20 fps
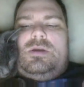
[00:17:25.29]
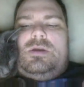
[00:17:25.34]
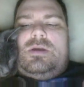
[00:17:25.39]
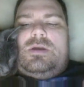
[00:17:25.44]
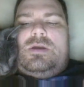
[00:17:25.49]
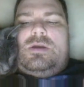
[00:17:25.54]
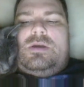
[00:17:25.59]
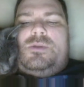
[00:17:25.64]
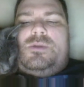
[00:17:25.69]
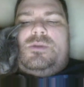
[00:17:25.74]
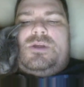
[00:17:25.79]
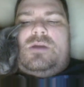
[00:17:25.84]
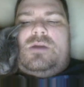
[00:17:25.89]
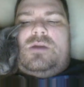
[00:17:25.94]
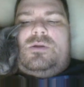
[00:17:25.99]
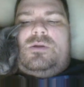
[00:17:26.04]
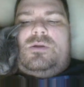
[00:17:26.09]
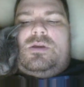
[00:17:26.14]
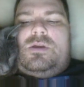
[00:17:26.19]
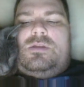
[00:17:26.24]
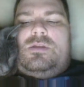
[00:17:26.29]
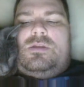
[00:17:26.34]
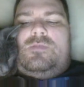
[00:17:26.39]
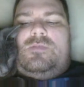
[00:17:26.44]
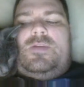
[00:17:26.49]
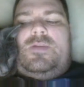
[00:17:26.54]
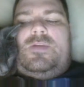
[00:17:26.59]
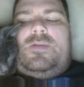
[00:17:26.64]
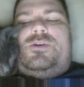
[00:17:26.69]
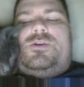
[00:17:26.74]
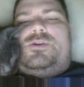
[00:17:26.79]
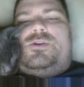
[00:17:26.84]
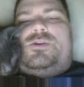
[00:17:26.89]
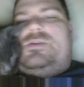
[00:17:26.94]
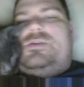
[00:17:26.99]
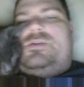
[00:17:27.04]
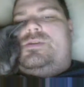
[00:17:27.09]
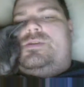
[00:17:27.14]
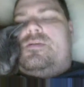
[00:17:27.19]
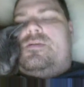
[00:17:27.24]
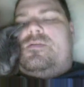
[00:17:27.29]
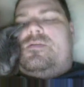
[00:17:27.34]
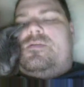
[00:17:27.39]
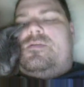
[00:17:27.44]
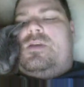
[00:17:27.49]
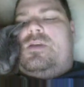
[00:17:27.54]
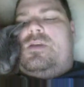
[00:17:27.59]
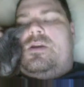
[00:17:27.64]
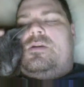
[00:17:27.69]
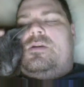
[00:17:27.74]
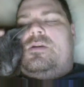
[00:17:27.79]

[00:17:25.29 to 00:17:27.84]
I'm just kind of looking at the features and stuff on here.